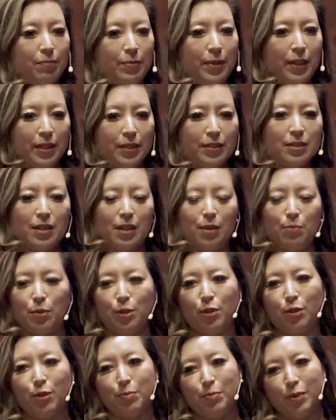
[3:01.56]
picked up
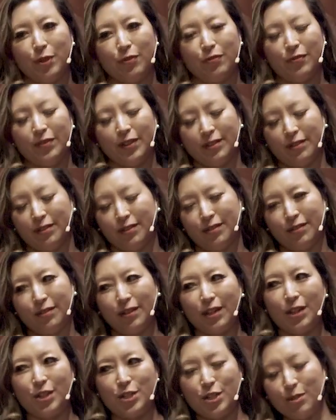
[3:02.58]
her perfect little
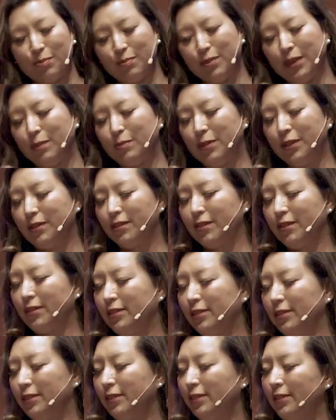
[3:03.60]
Asian baby
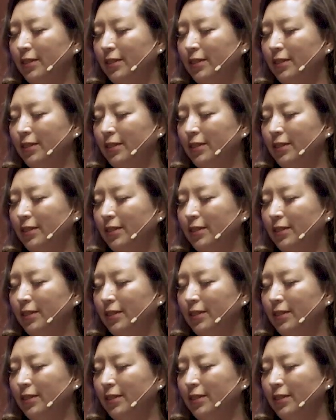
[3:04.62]
girl,